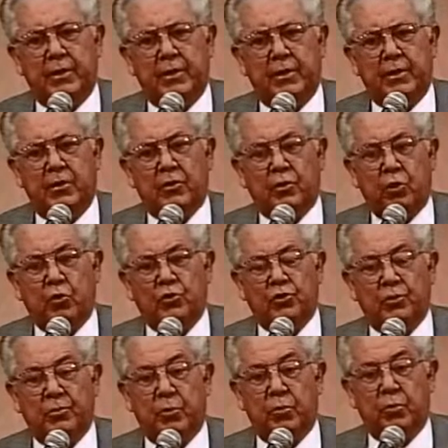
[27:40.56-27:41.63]
across the
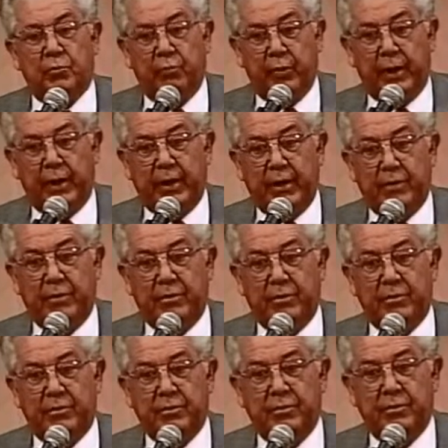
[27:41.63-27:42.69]
board raise